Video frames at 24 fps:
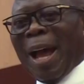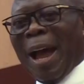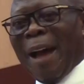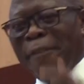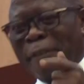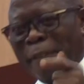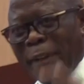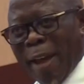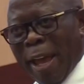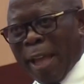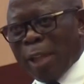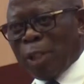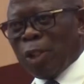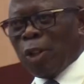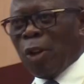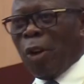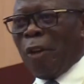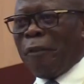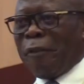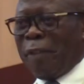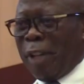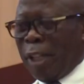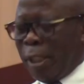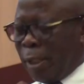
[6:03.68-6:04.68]
affairs
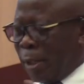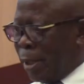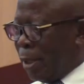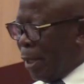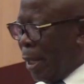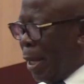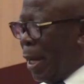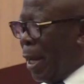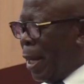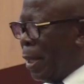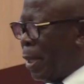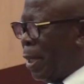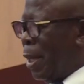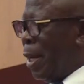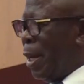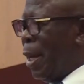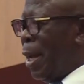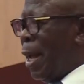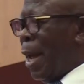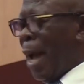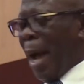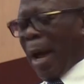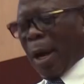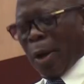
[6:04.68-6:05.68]
of this Senate
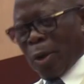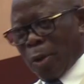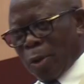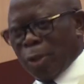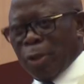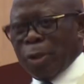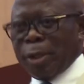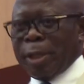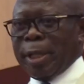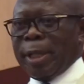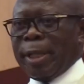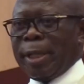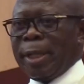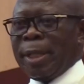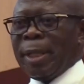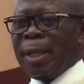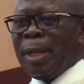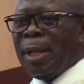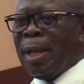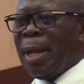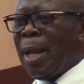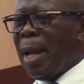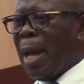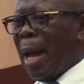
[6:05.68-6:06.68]
are conducted.
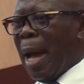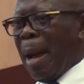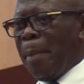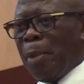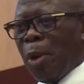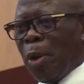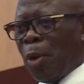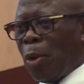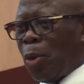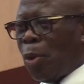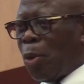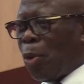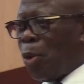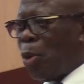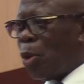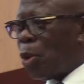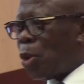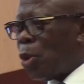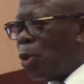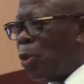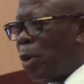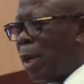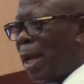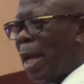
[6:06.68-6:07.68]
I'm not going to go
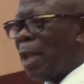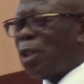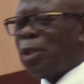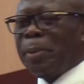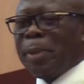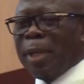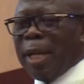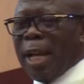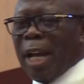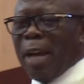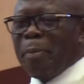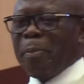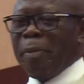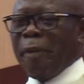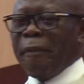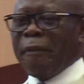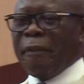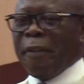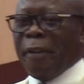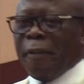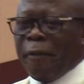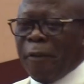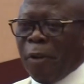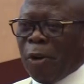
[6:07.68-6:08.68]
to whether somebody has been
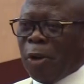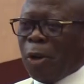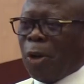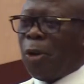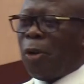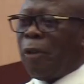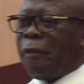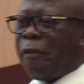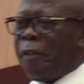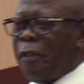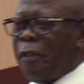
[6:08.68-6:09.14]
favored or not